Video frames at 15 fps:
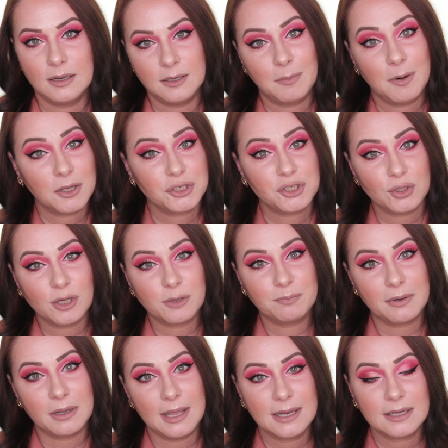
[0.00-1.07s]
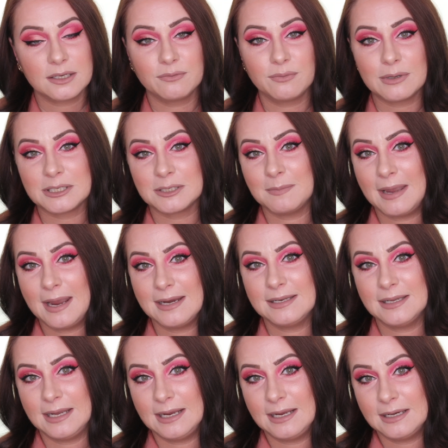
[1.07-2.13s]
The Blood Sugar palette was made
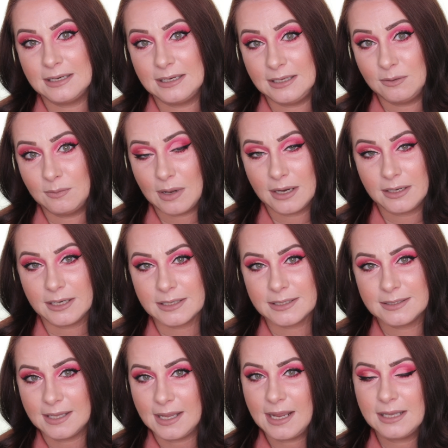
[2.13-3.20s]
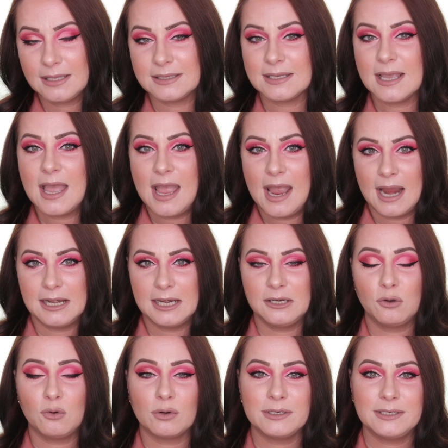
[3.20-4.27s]
in the United States, and
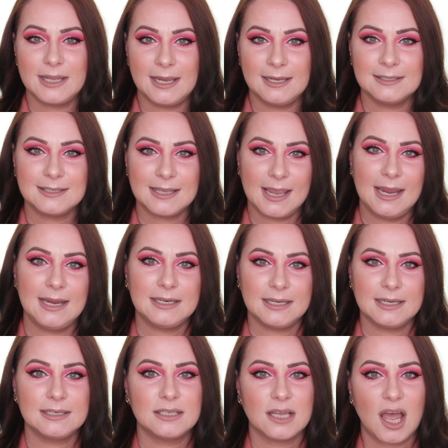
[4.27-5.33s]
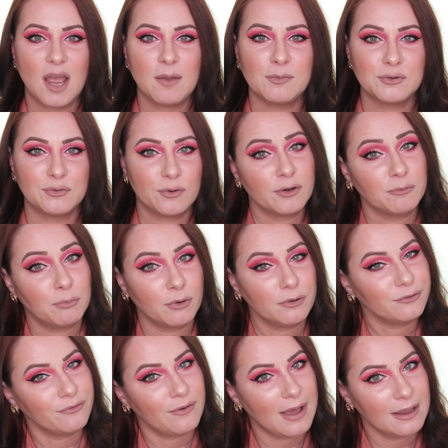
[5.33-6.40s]
it contains 18 times
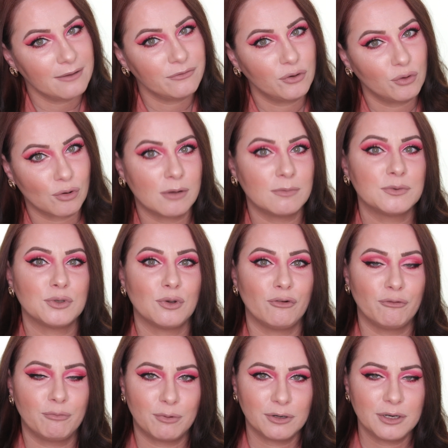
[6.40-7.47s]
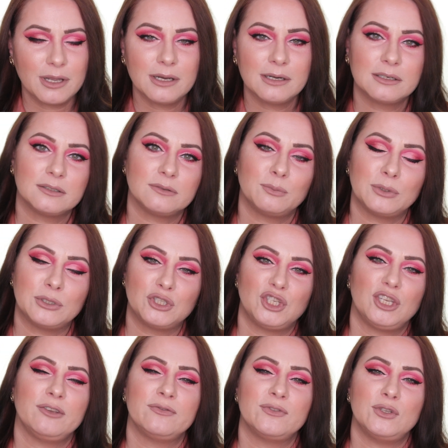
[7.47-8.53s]
1.5 grams of product, which
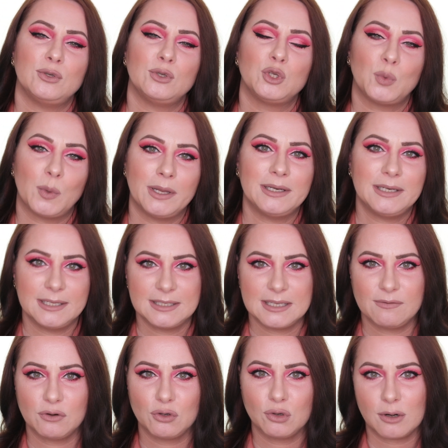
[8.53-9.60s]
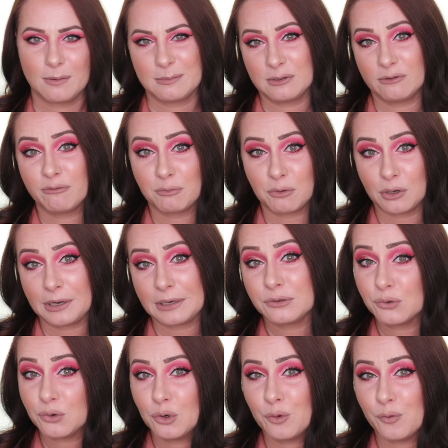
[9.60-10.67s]
gives you 27 grams of
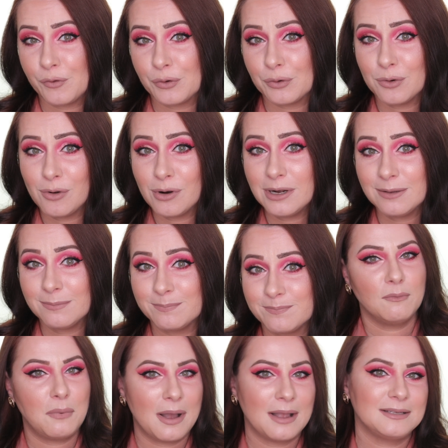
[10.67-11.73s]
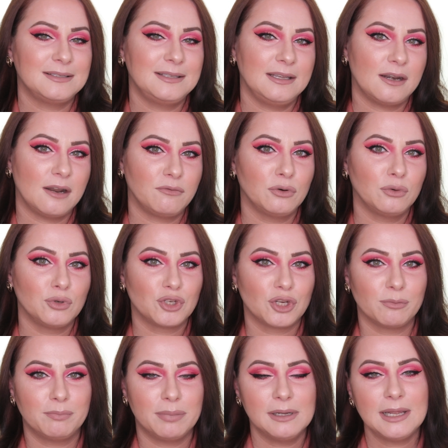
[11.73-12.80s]
product overall. Whilst the
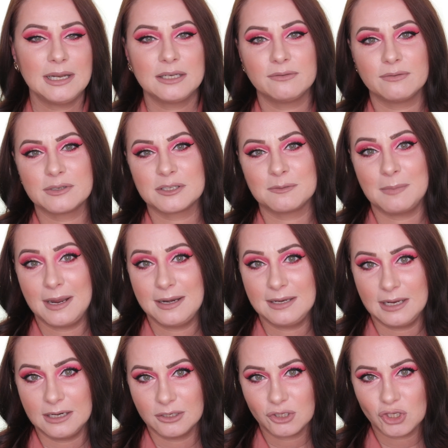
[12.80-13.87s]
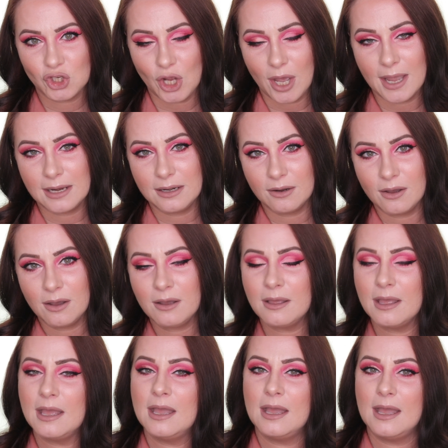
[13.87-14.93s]
Revolution palette was made in China
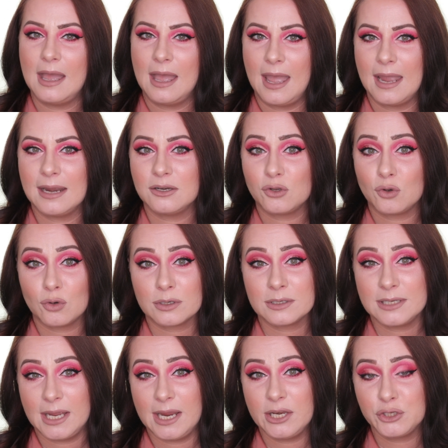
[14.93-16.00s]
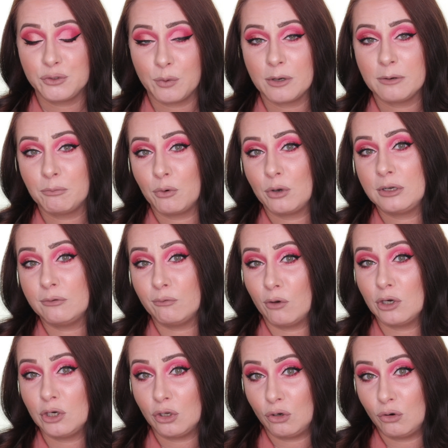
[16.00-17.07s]
and contains
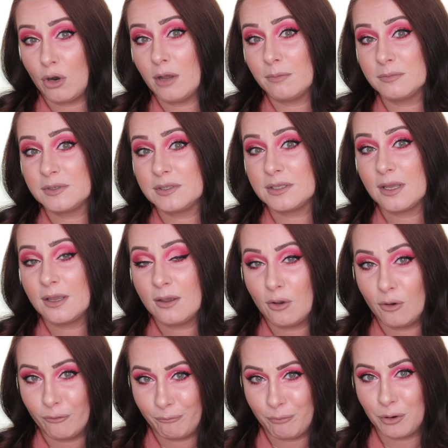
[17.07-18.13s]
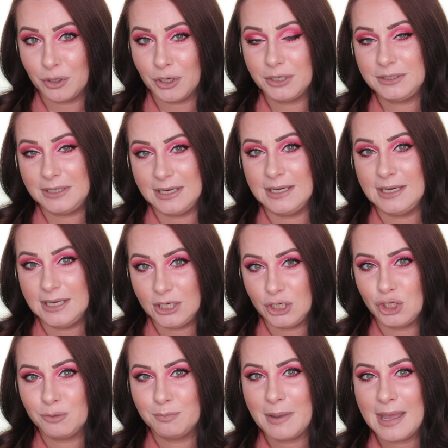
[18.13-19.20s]
1.1 grams of product in
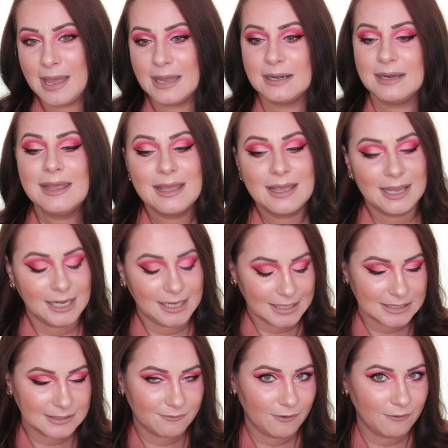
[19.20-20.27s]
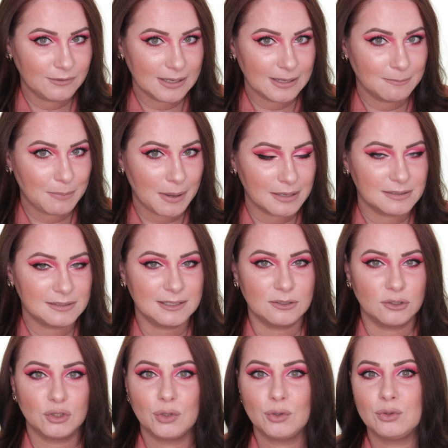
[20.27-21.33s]
each pan. It has 15 pans
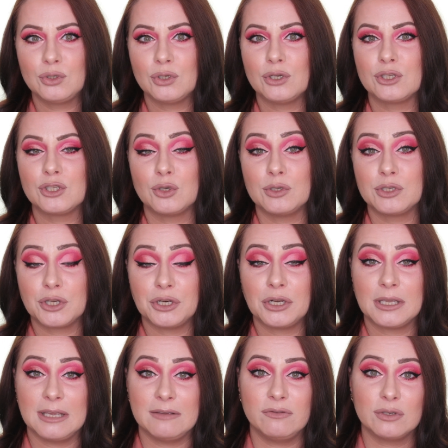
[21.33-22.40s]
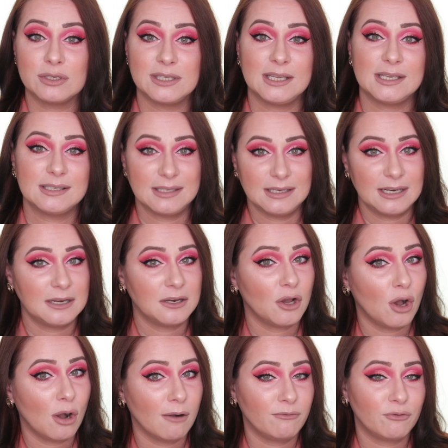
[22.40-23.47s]
in total, so it's gonna give you
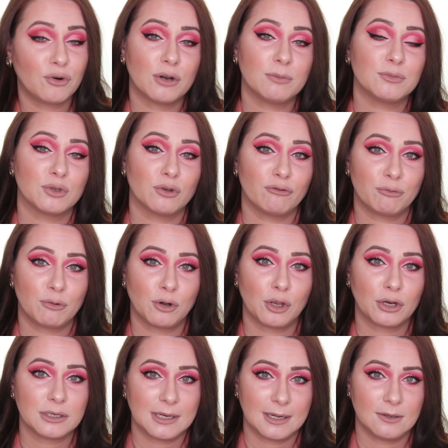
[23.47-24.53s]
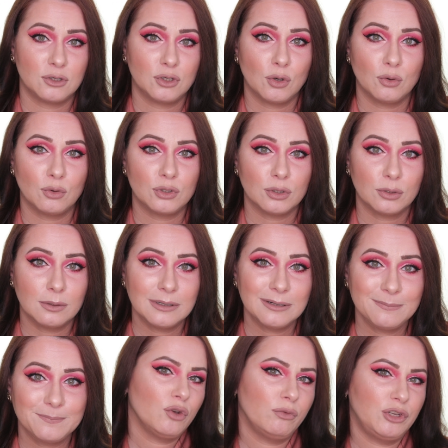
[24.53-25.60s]
16.5 grams of product in
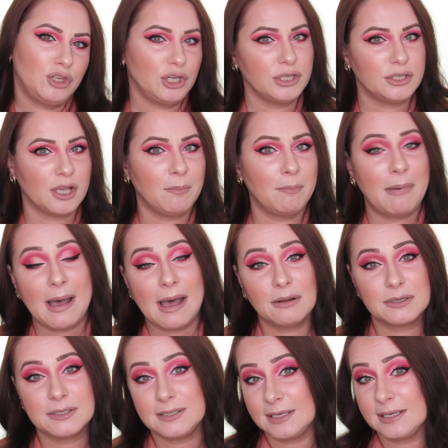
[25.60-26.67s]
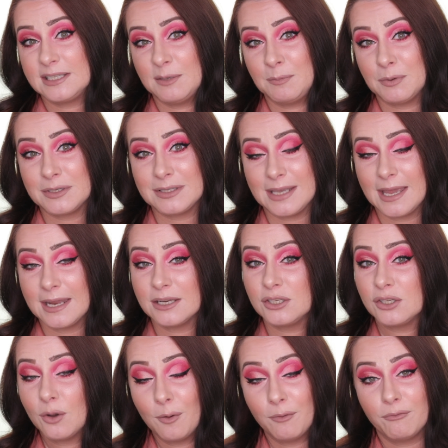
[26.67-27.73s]
total, which is about
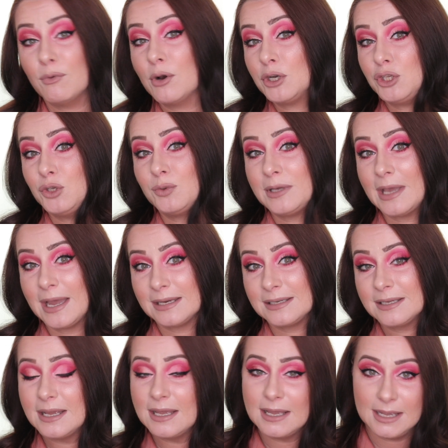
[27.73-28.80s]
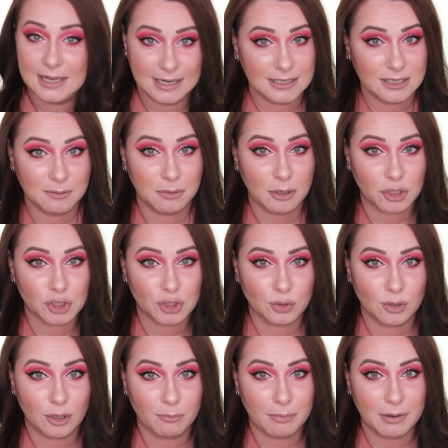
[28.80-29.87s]
60% of what you get in the Blood
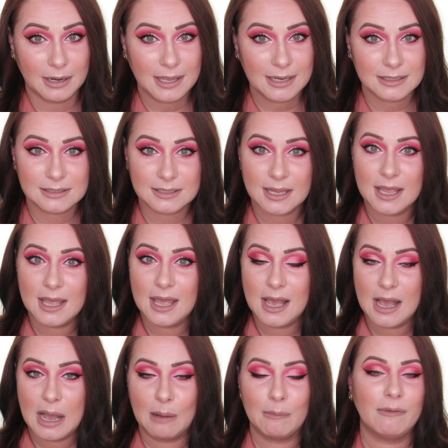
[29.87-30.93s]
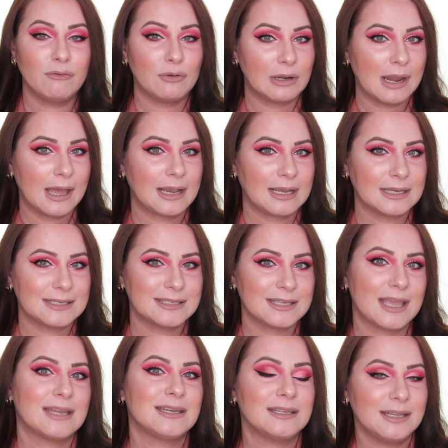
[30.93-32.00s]
Sugar palette. However, like I
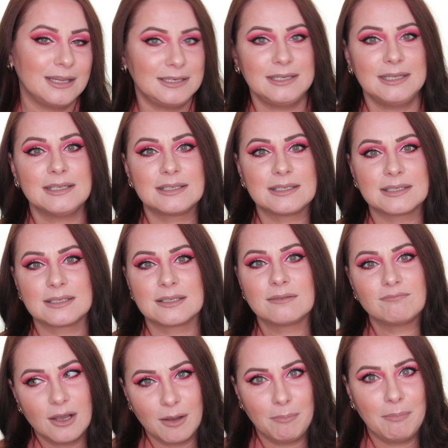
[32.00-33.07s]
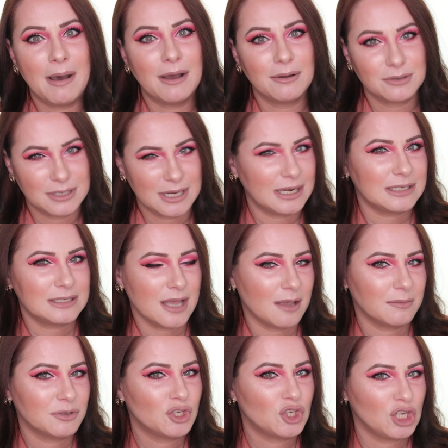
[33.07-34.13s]
said, it is about 10
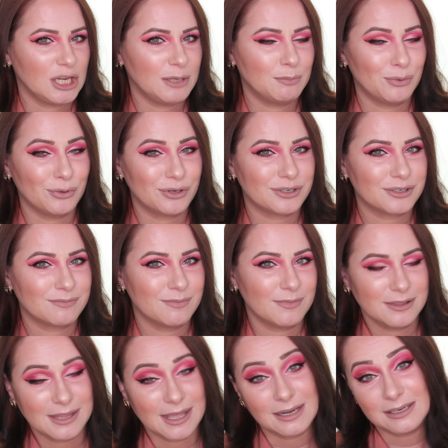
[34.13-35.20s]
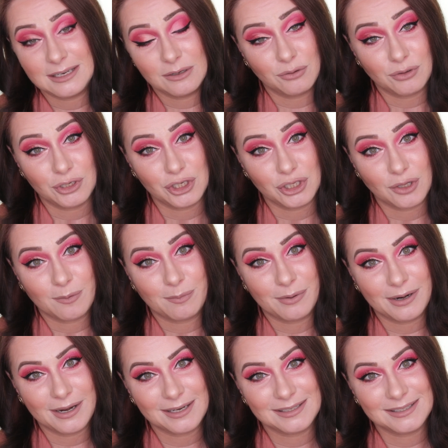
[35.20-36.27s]
times cheaper than the original
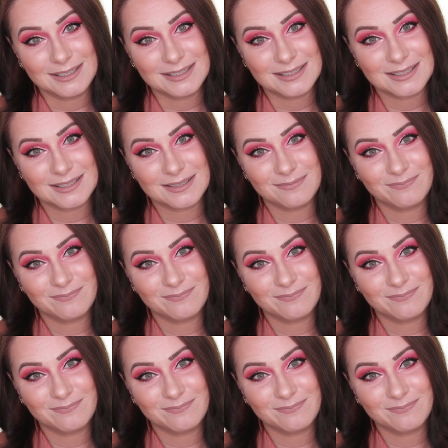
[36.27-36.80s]
palette is.